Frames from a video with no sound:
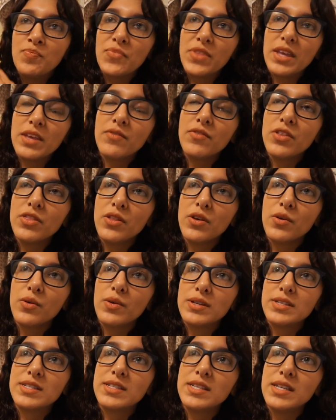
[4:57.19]
even though
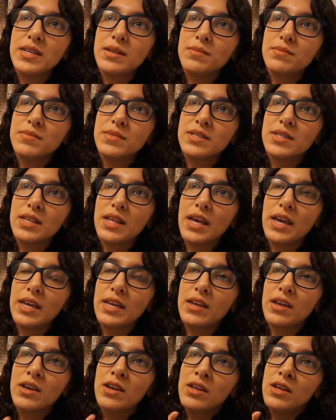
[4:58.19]
it seems
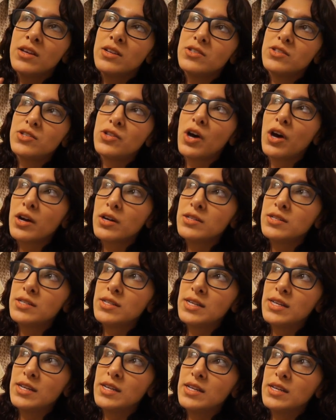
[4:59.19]
like
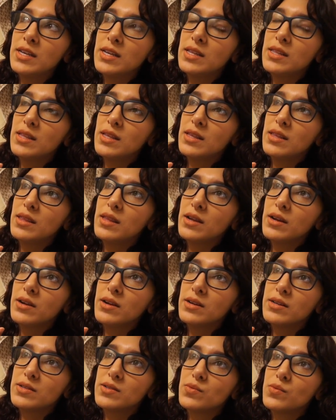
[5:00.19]
daunting and that
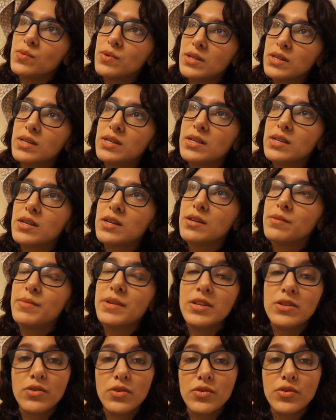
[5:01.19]
there is really going to
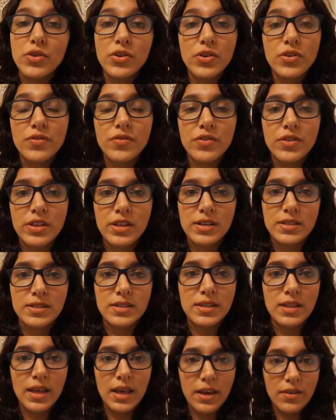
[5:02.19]
be no cure for this
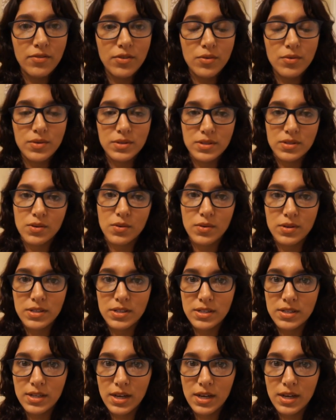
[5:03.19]
and that everyone's going to